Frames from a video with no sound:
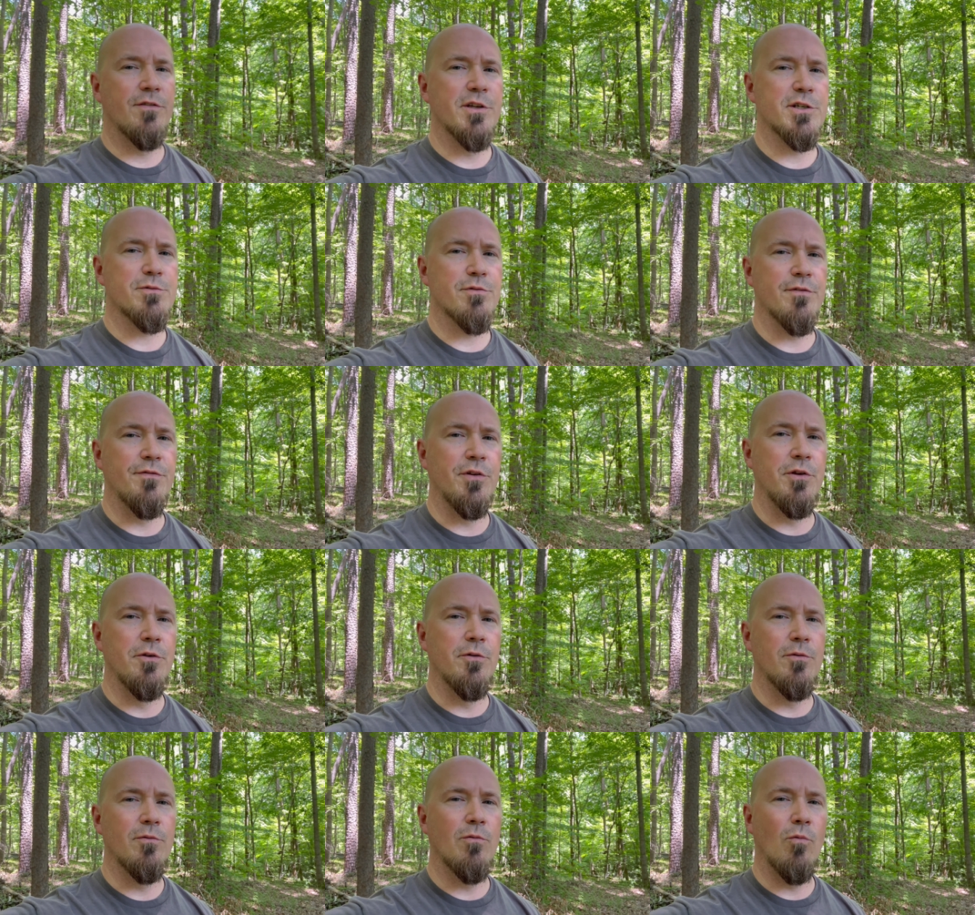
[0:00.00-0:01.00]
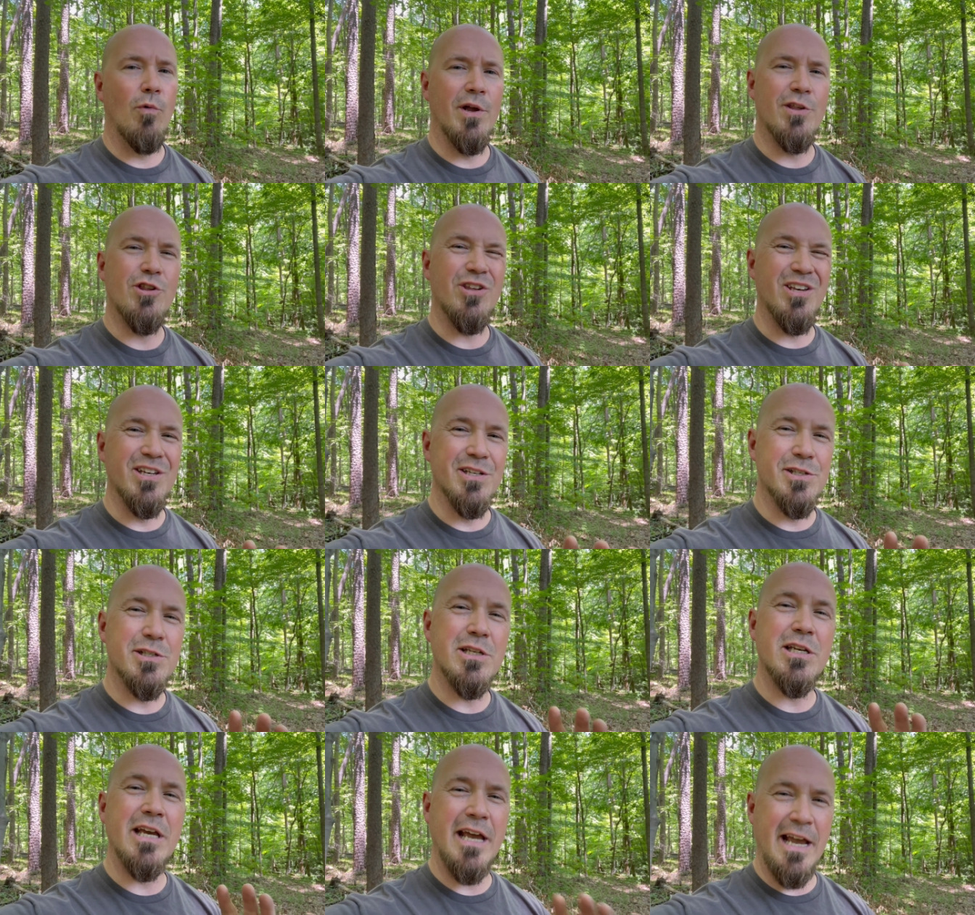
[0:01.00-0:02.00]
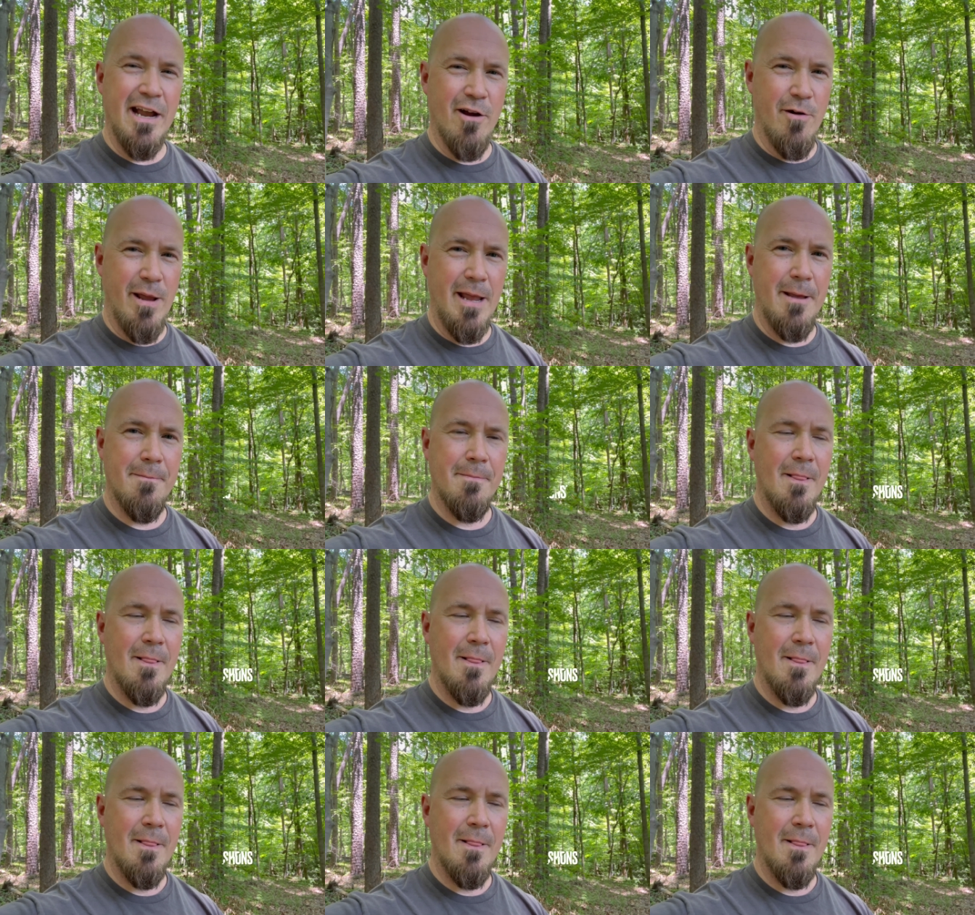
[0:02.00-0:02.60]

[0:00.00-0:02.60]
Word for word: this review, which is carry.